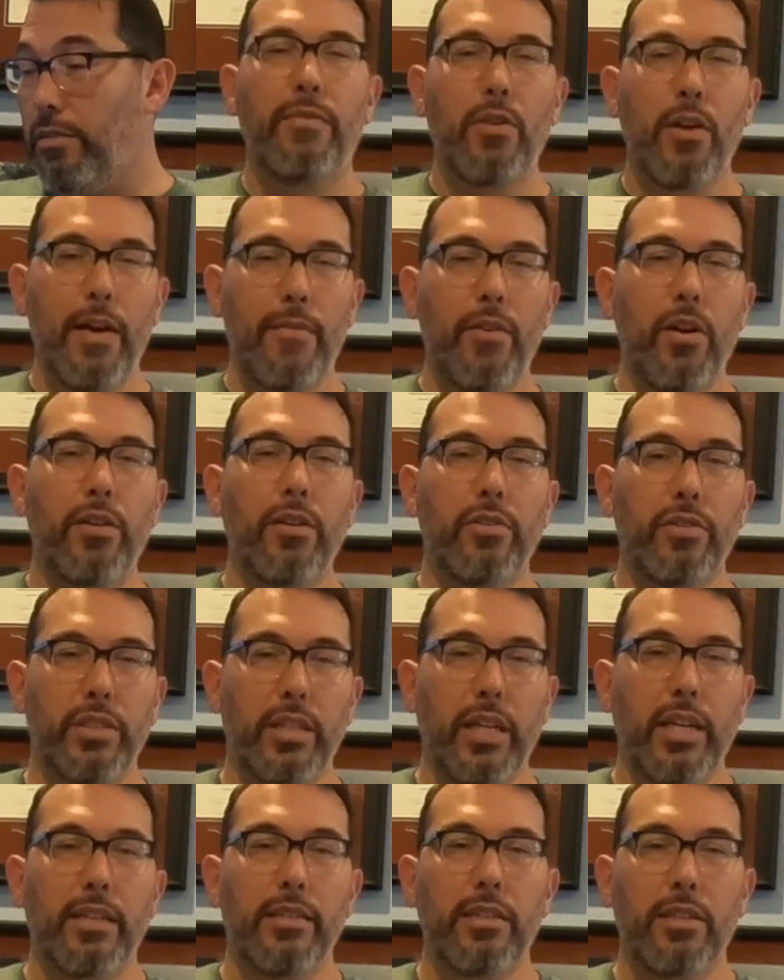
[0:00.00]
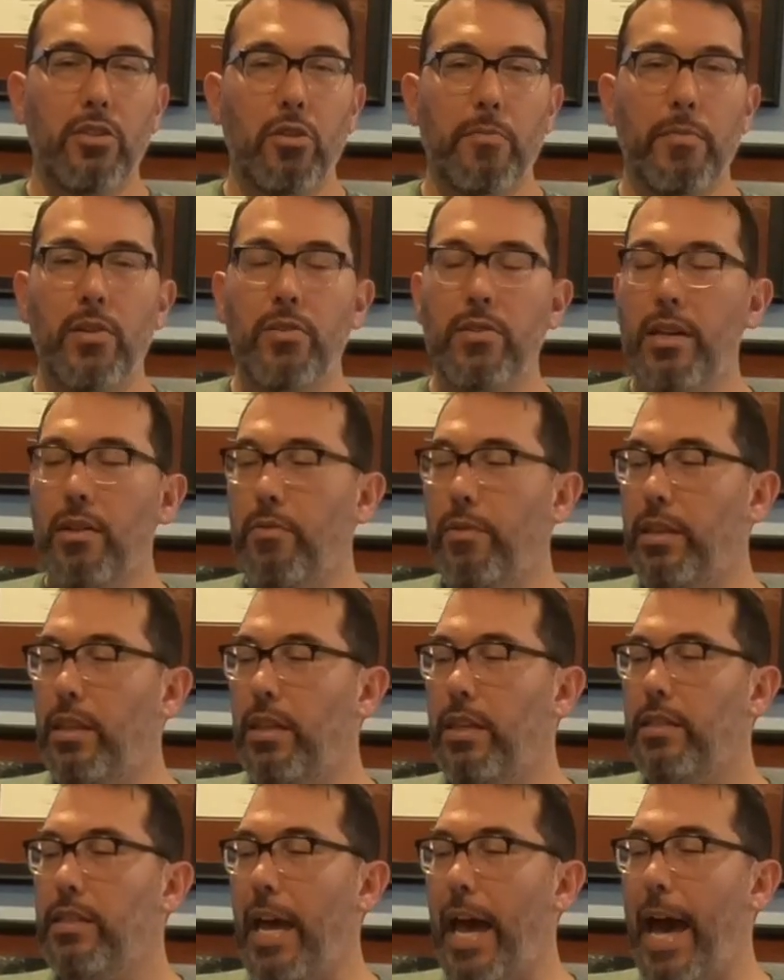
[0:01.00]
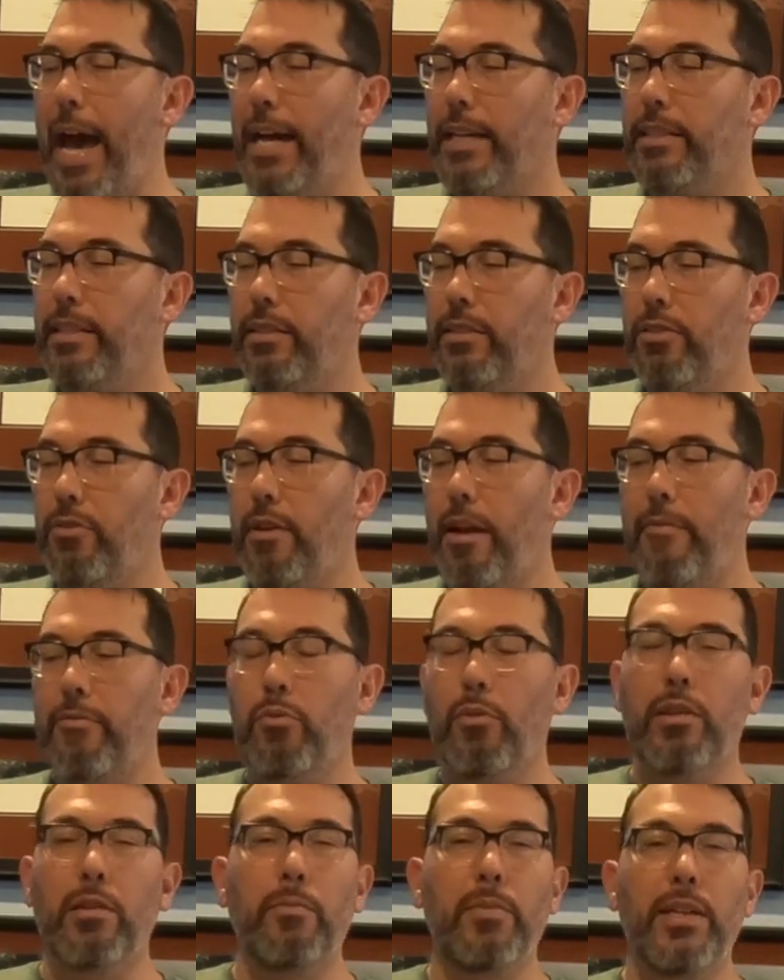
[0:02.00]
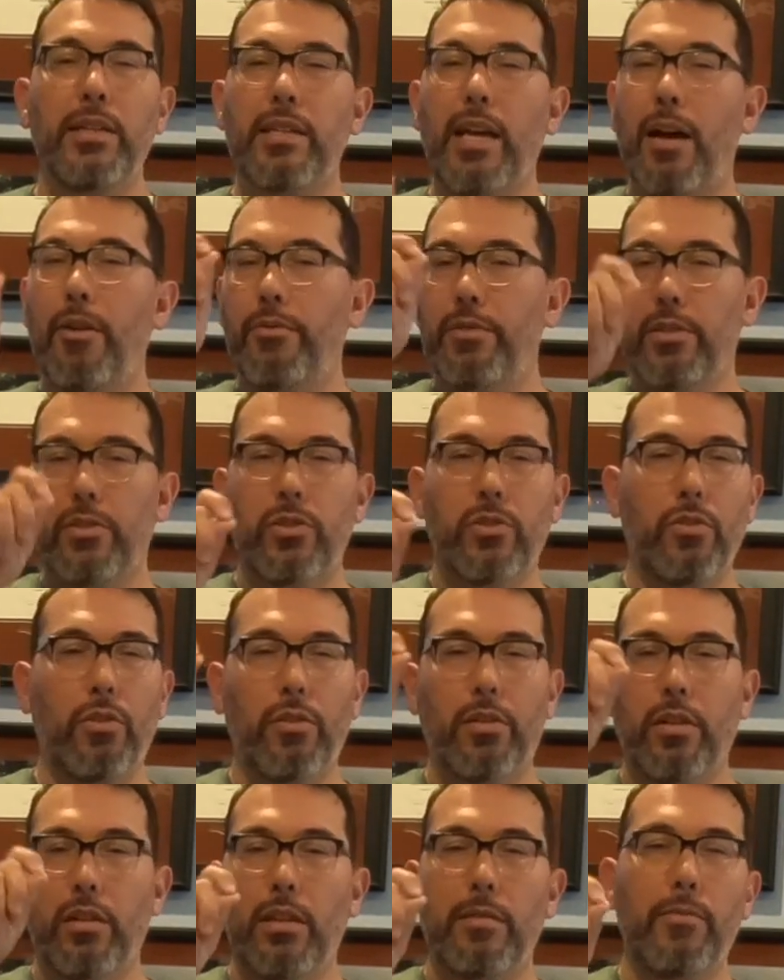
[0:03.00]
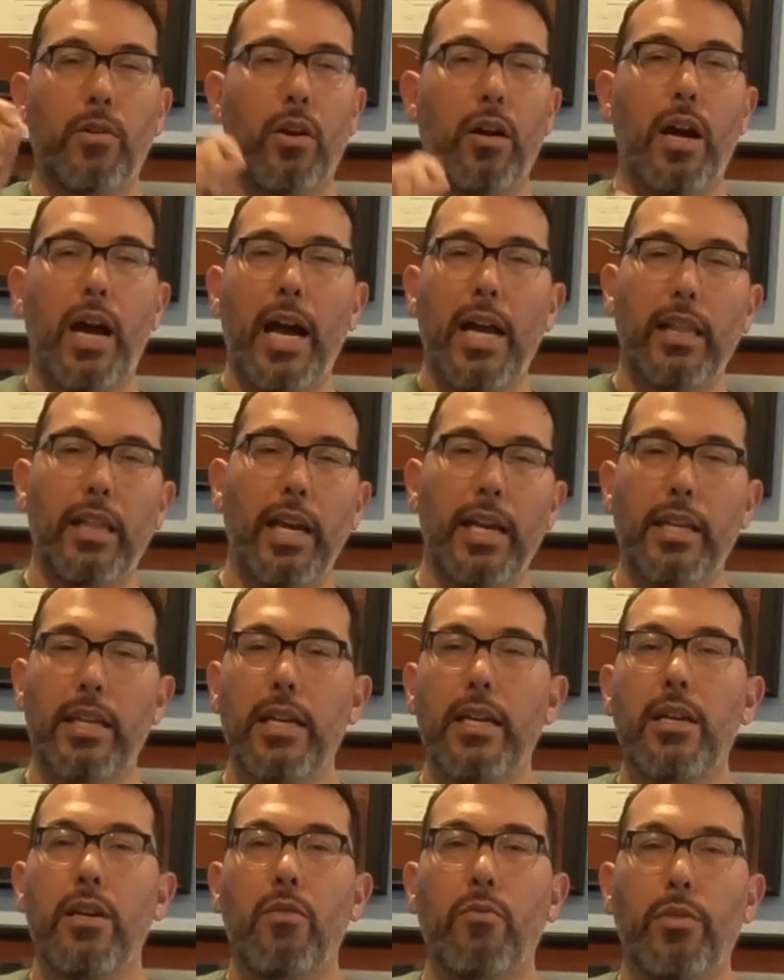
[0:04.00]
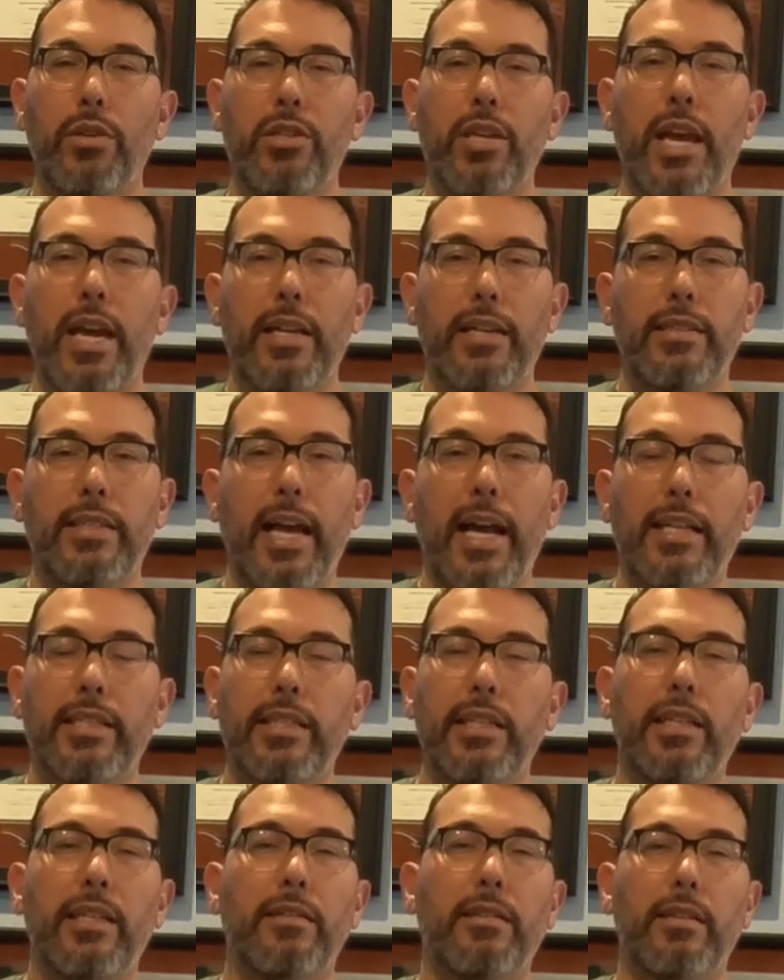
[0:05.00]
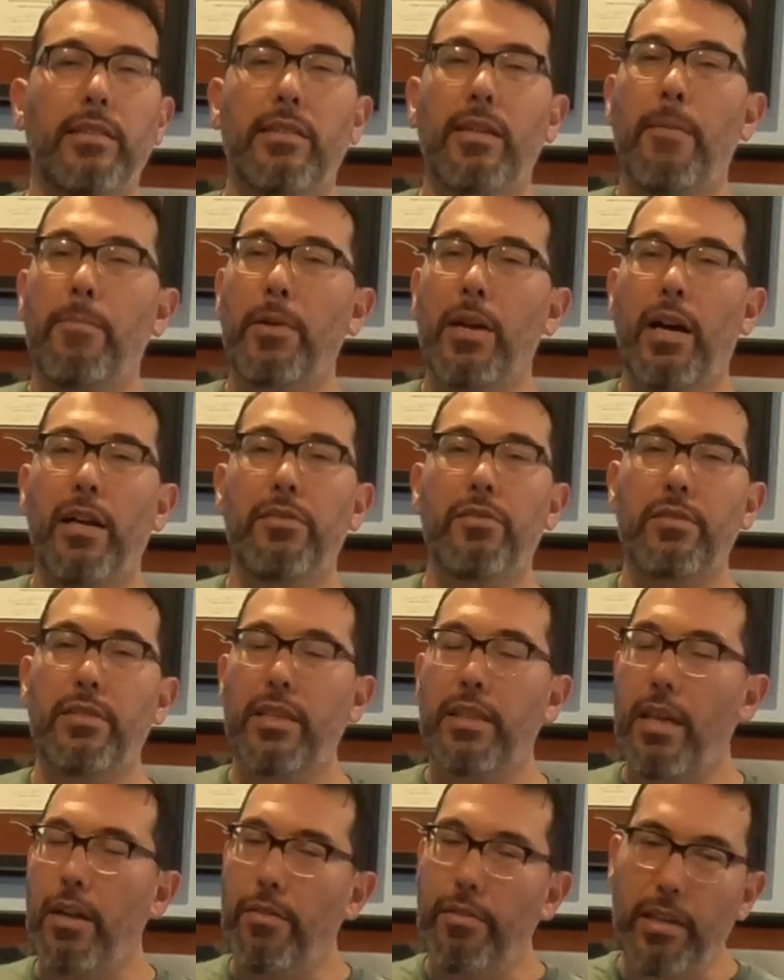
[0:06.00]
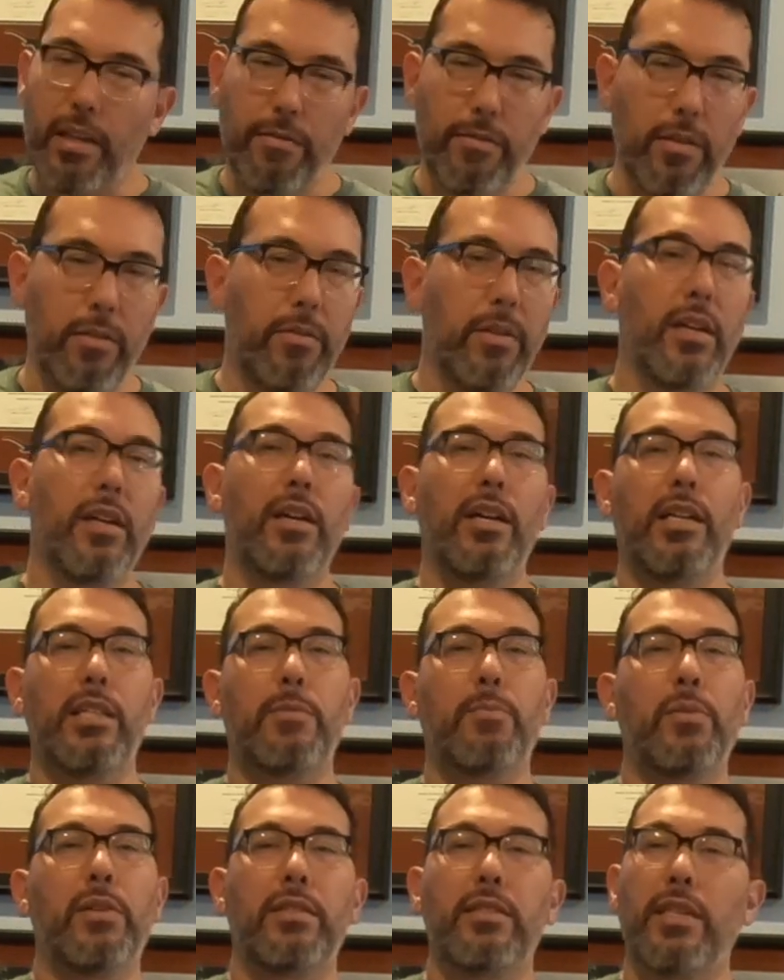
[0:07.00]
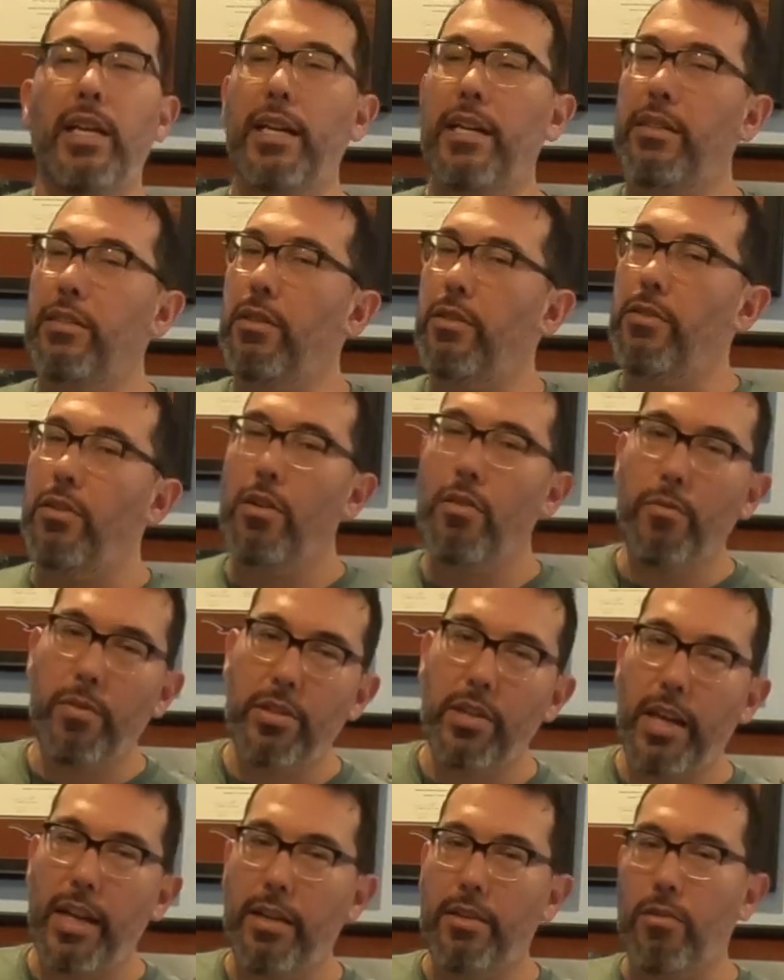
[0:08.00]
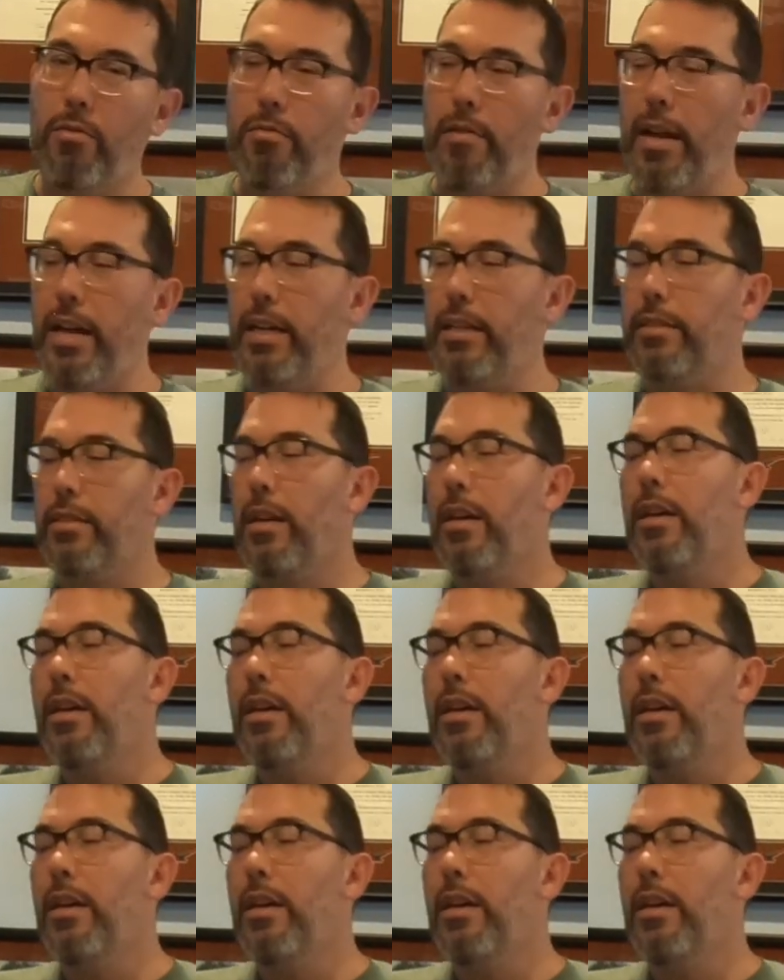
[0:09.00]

If you have all your stickings in your music with these accents that you have throughout the piece, I would just circle them or highlight which hand is accented, because subconsciously that'll give you a split second to know which hand to raise.